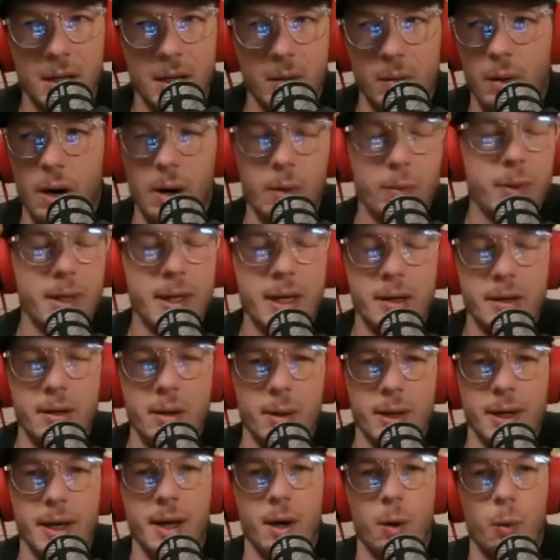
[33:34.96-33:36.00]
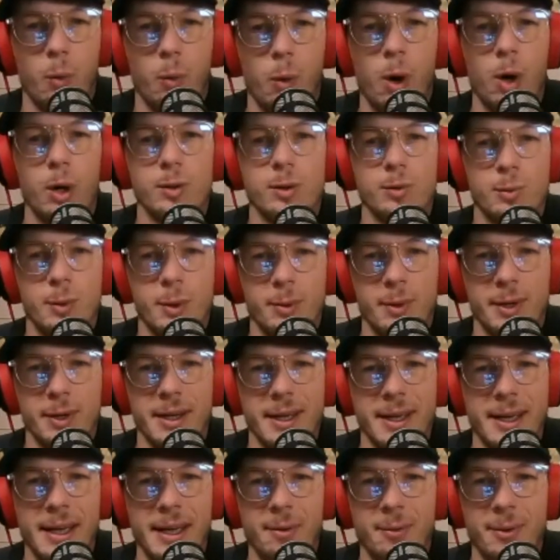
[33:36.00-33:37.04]
we didn't know what kind of walls we were going to
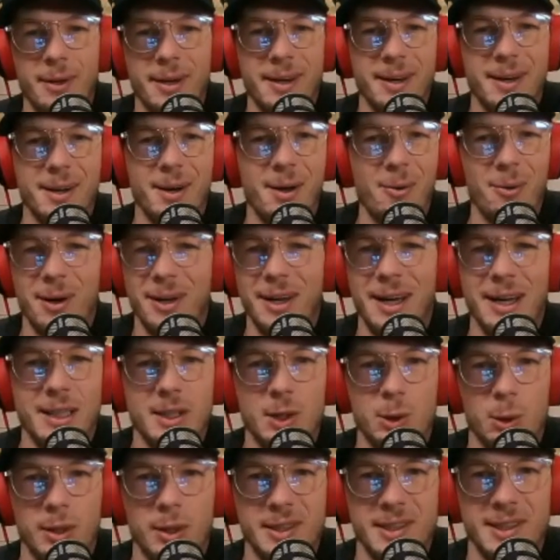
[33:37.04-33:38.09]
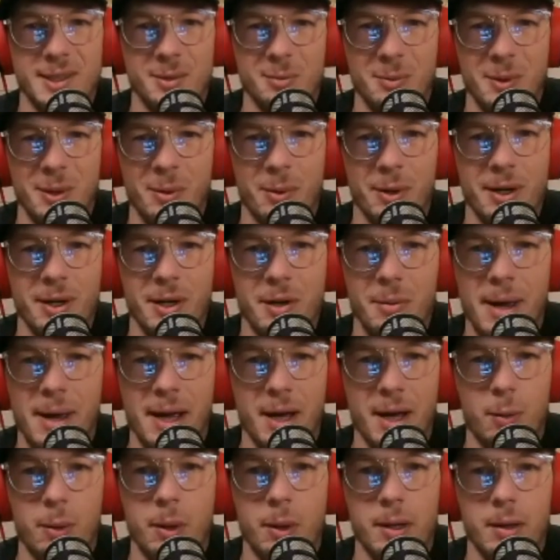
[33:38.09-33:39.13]
get. We didn't know what kind of choices we were going to
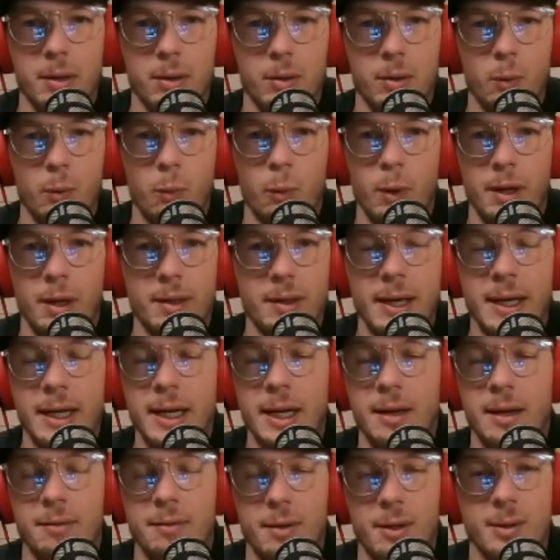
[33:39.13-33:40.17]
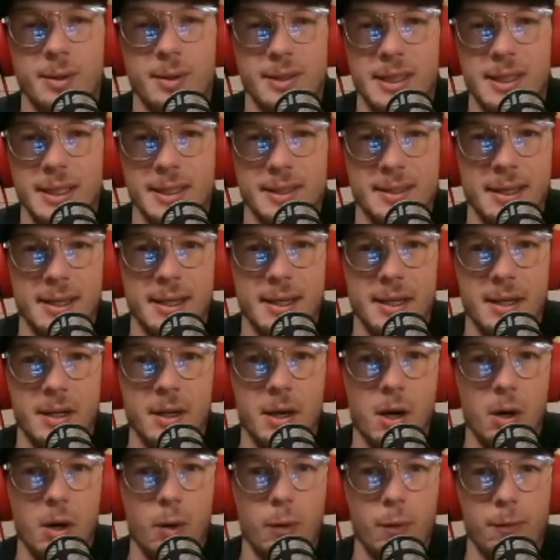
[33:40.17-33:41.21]
make with any of those things. I didn't
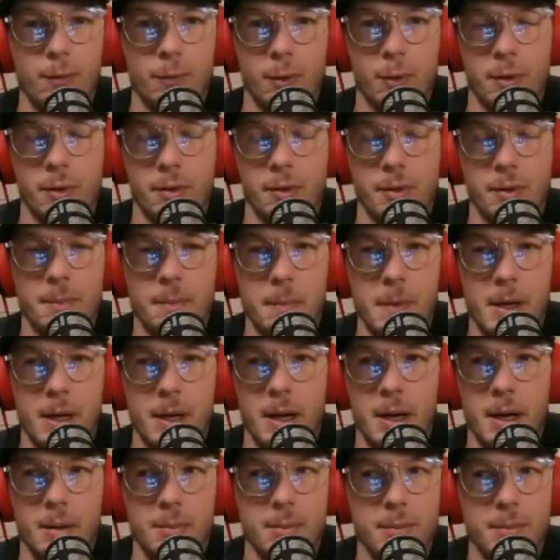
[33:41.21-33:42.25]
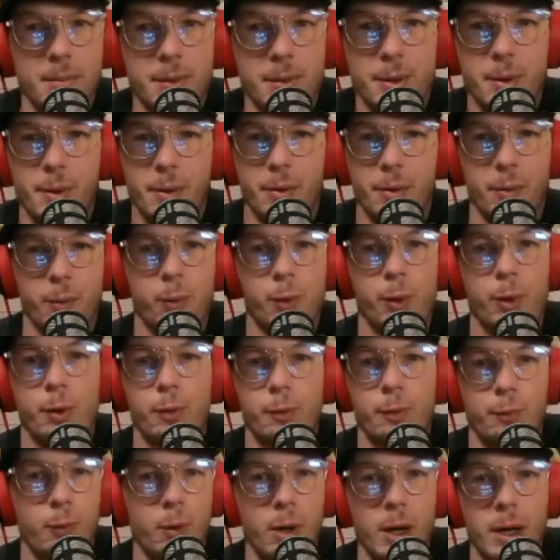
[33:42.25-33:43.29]
know for the roof,
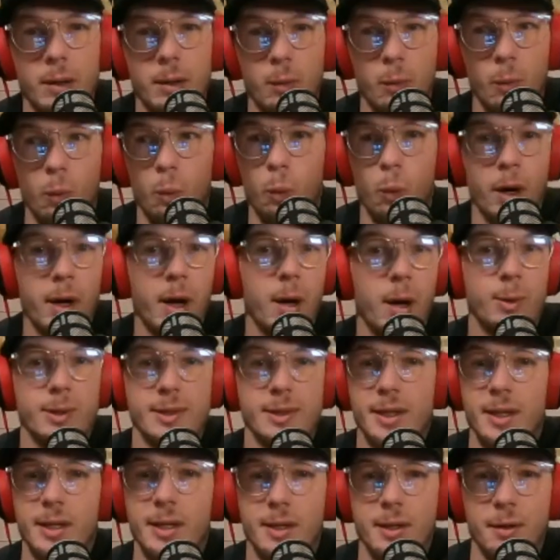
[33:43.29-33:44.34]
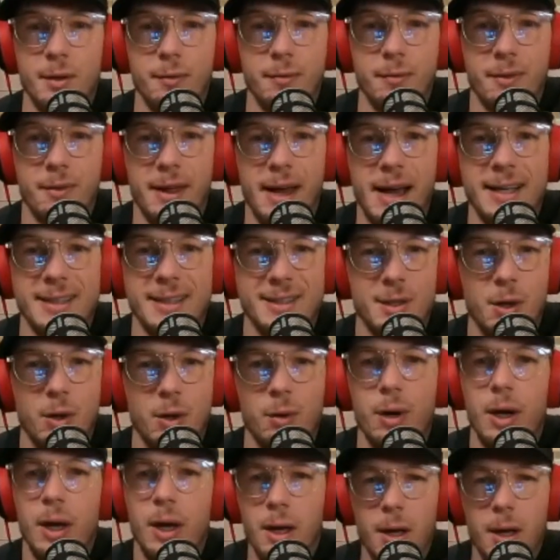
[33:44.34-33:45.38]
what I was going to do for that.
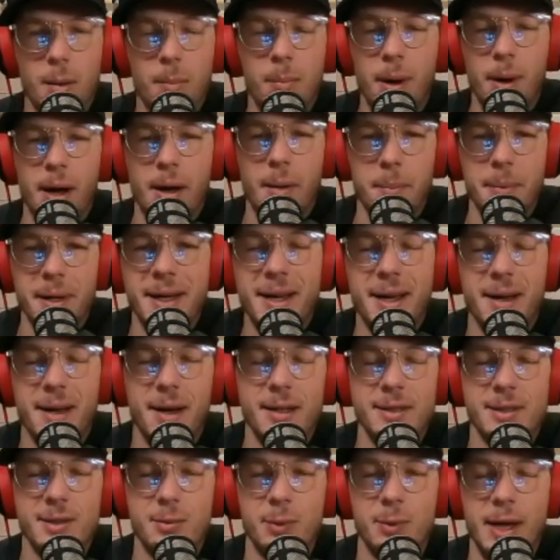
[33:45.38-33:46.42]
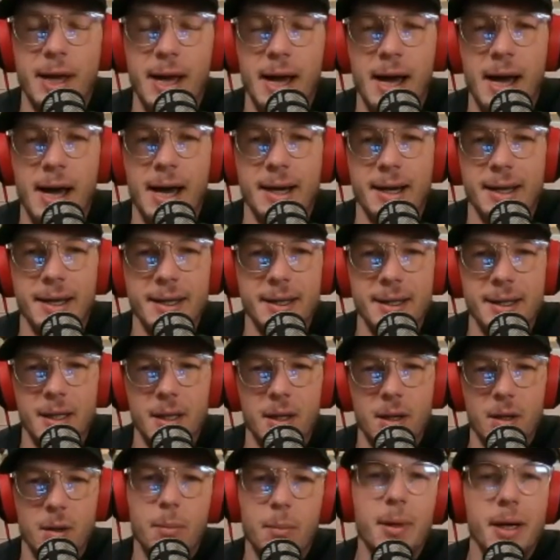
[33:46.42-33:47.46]
So, but because we had
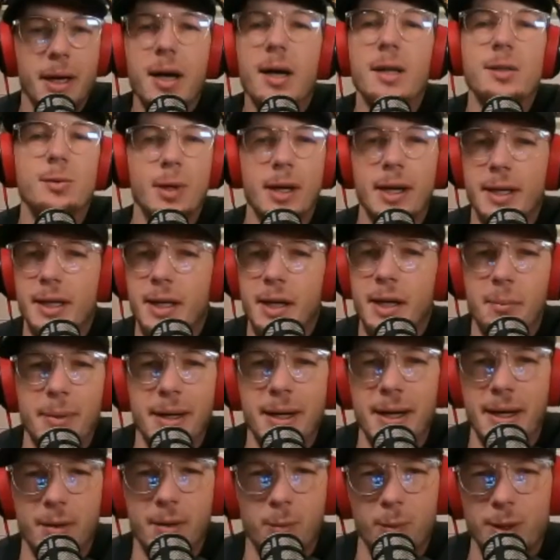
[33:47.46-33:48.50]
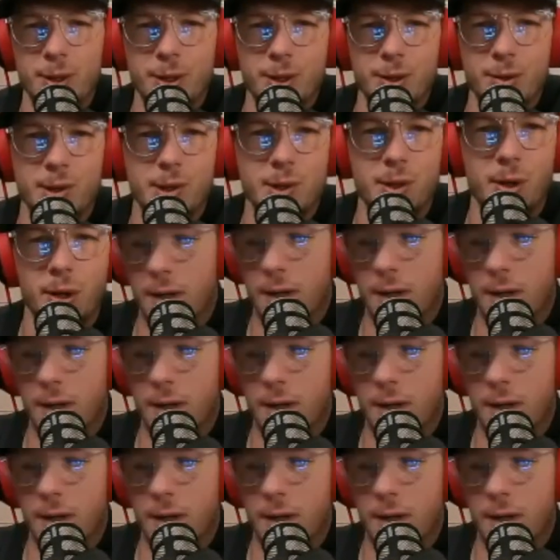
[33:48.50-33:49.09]
committed, once you started